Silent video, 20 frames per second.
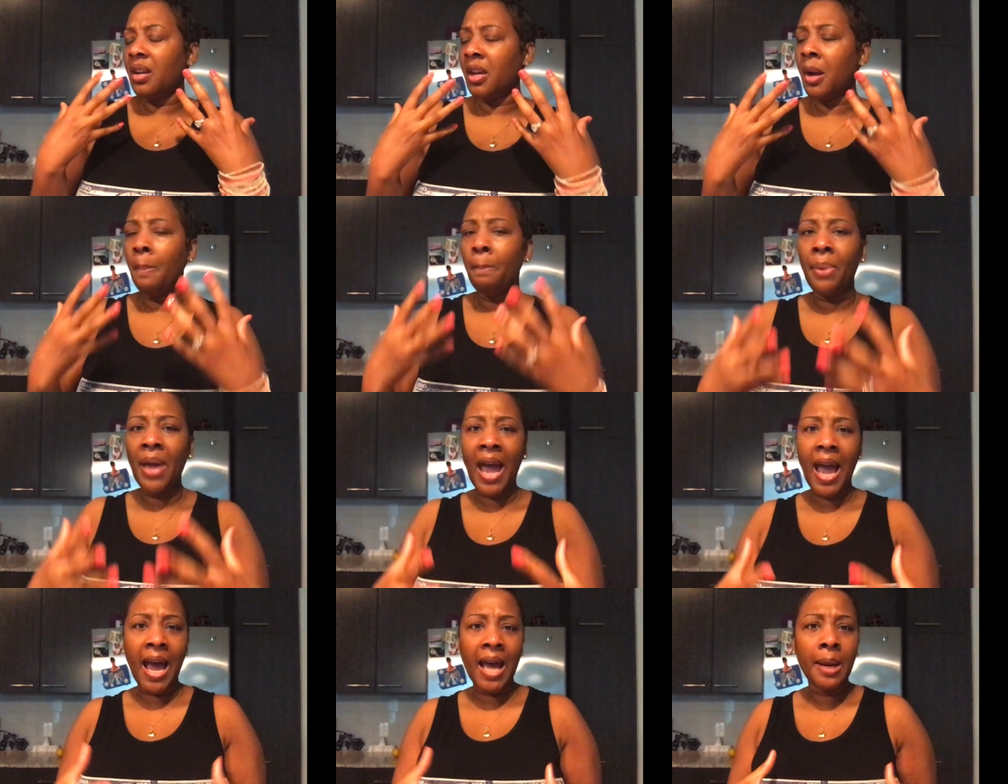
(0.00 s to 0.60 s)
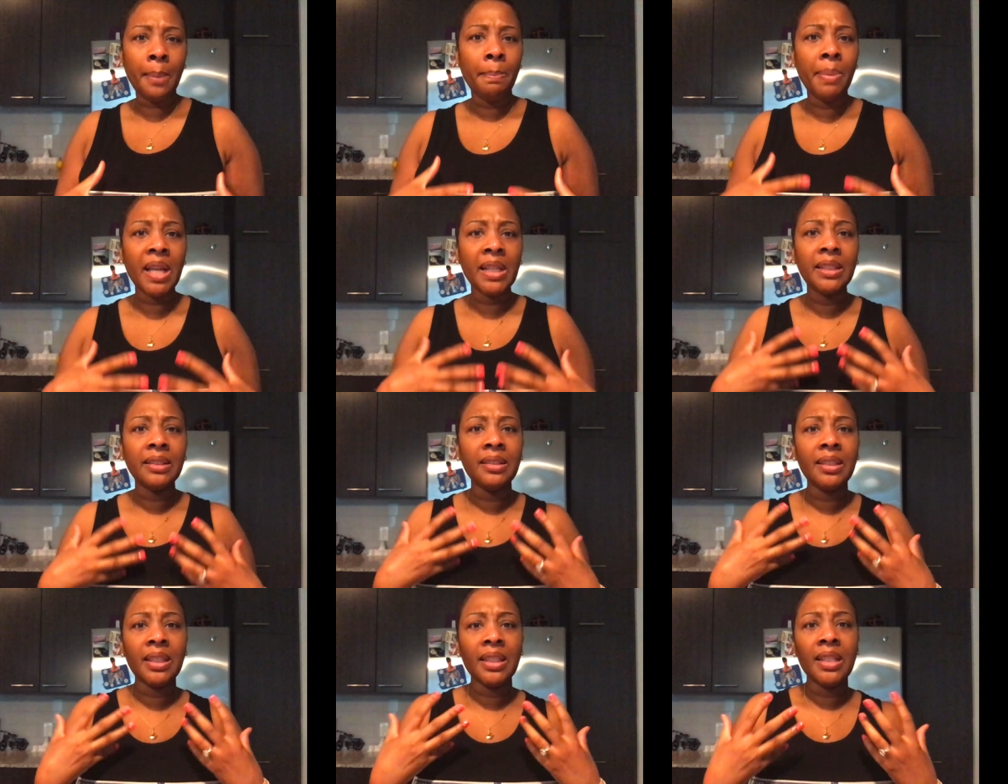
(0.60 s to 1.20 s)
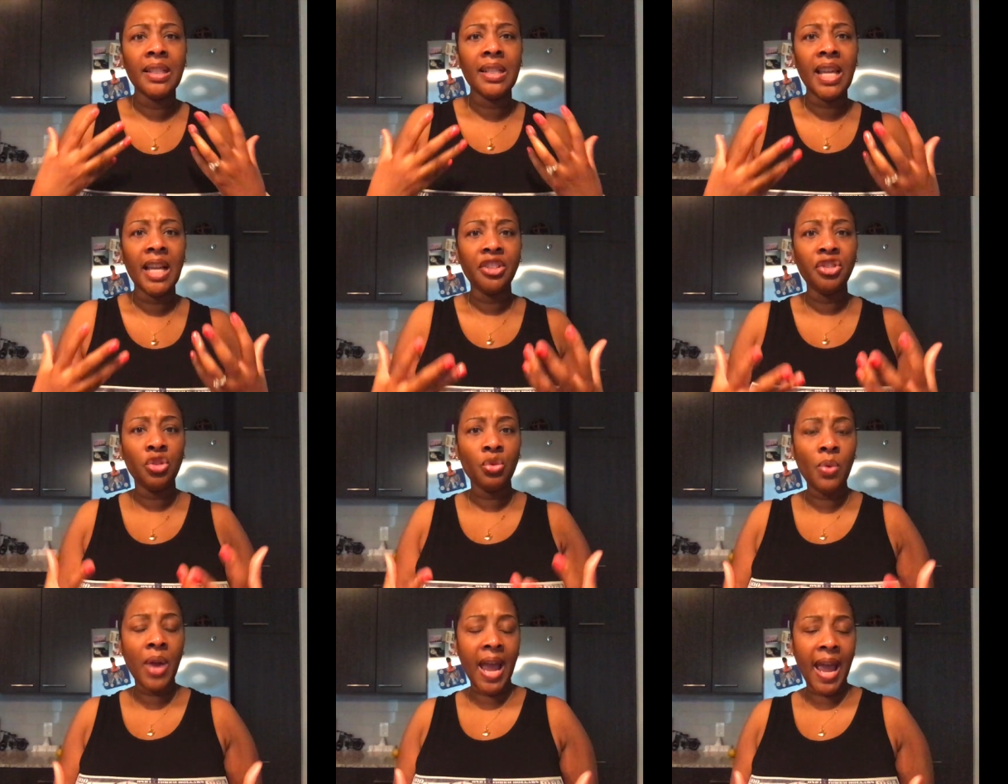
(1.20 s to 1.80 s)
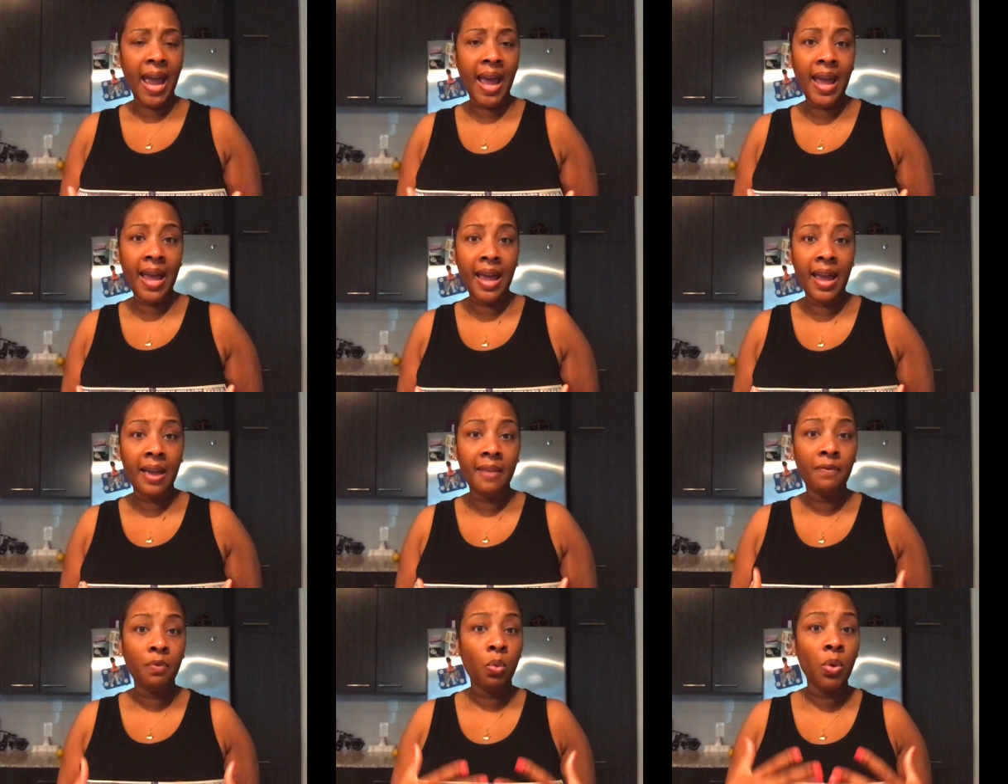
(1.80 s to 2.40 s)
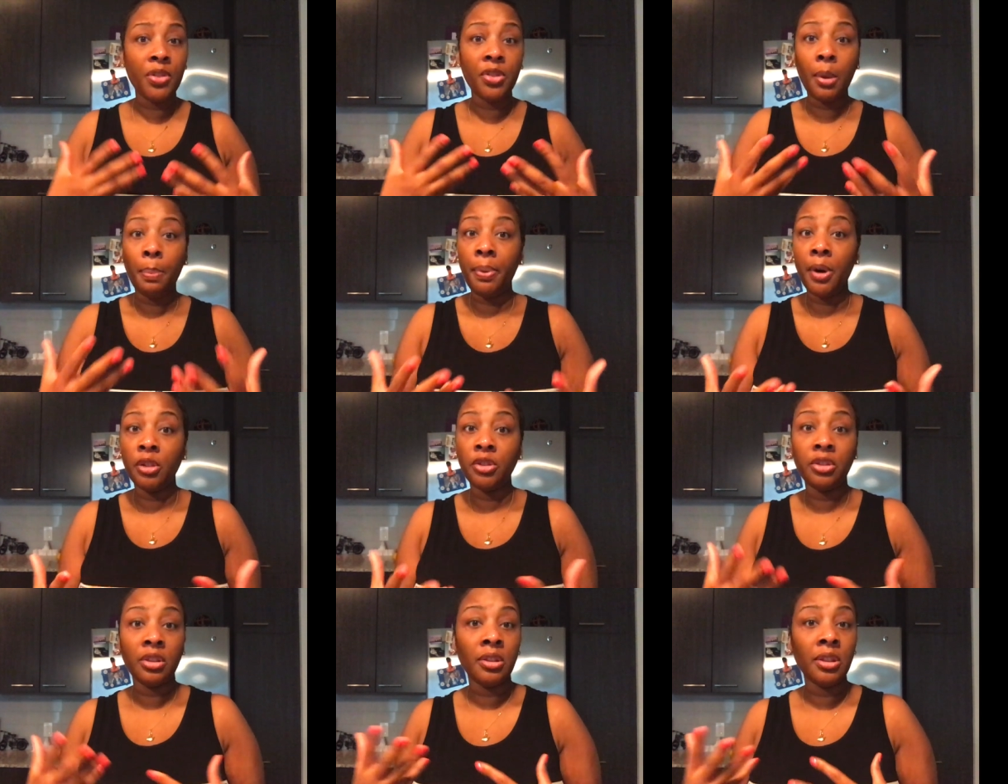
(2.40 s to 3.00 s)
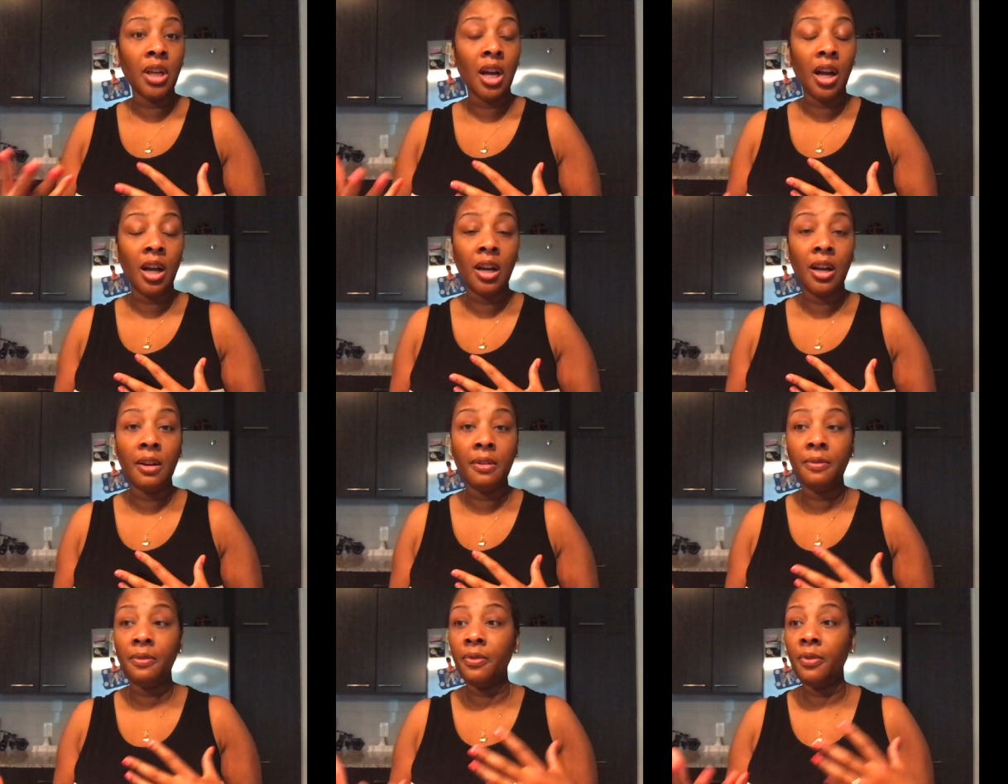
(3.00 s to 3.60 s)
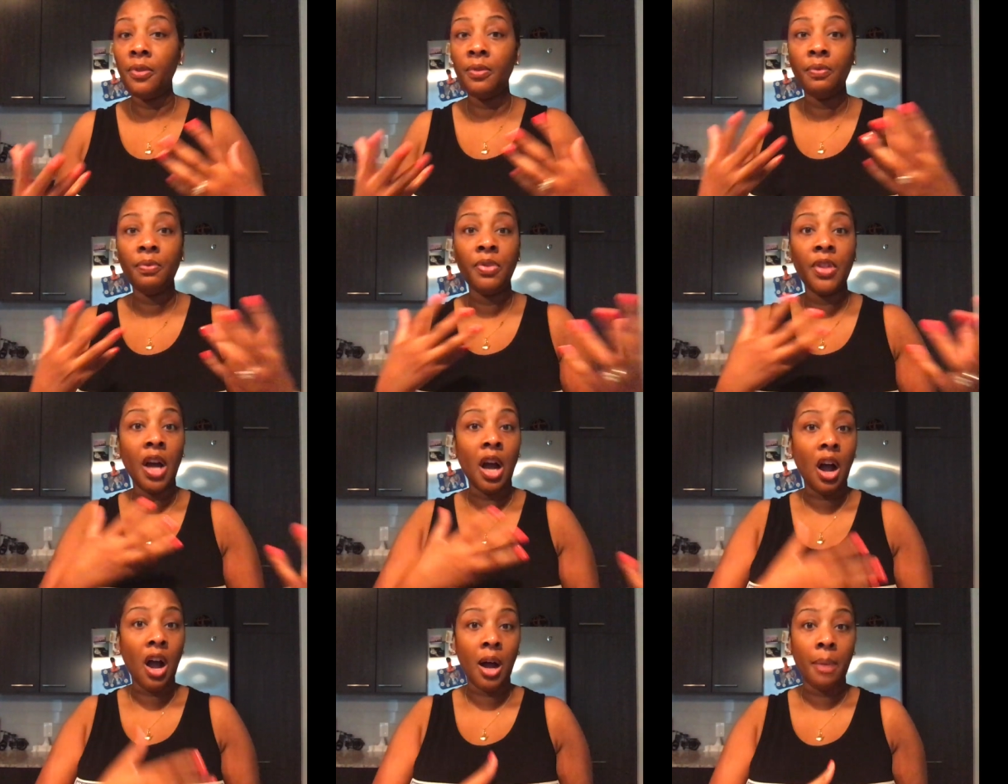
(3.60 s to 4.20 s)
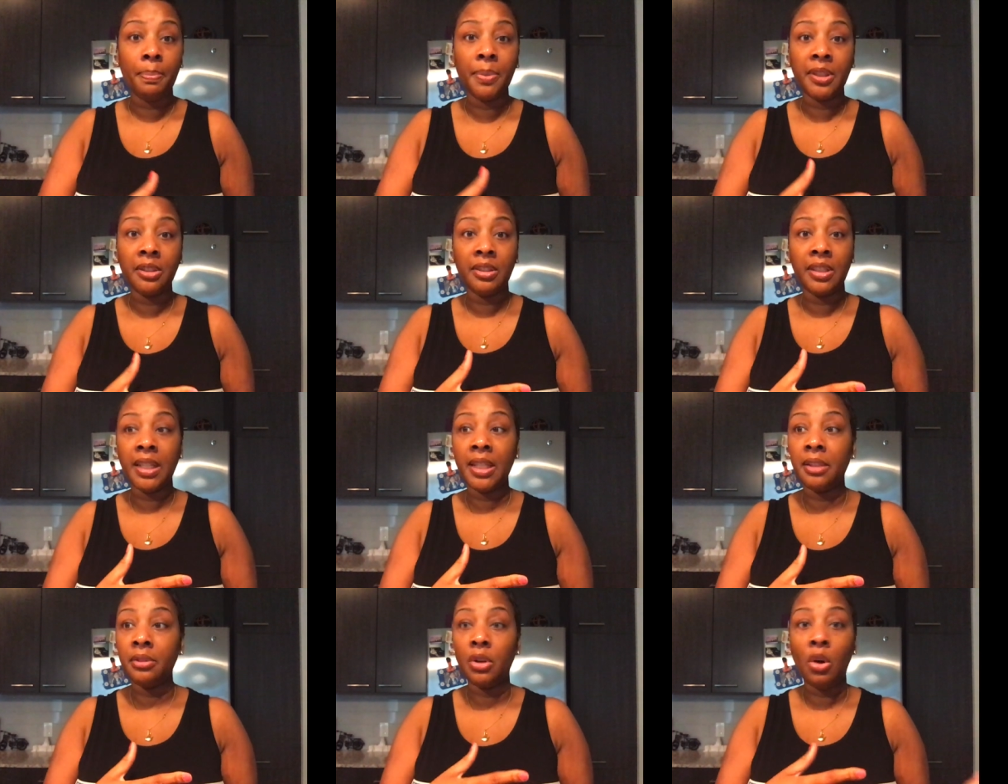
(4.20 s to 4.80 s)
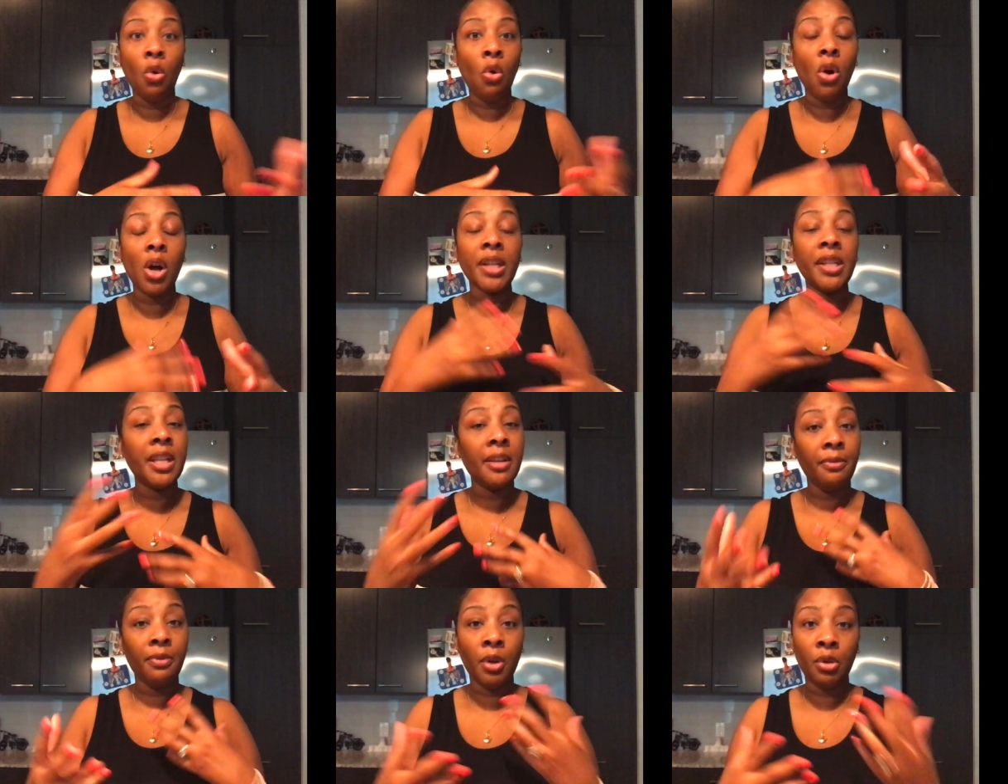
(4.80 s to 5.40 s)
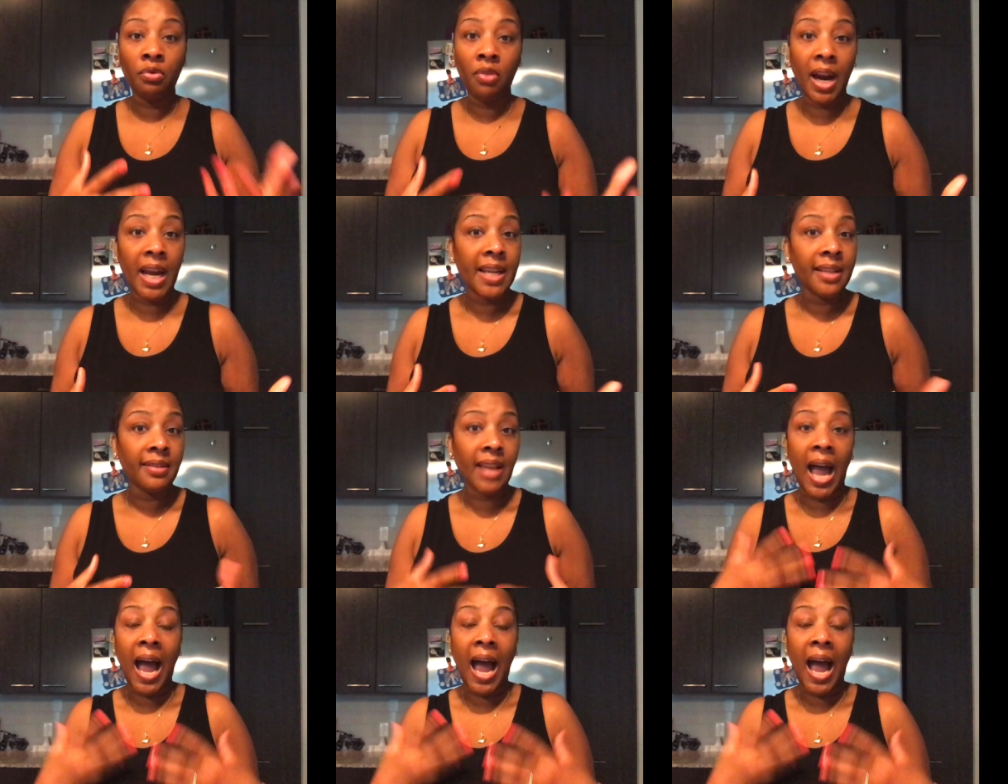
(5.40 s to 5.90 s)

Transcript: compatibility that you have with a person of the opposite or a different race.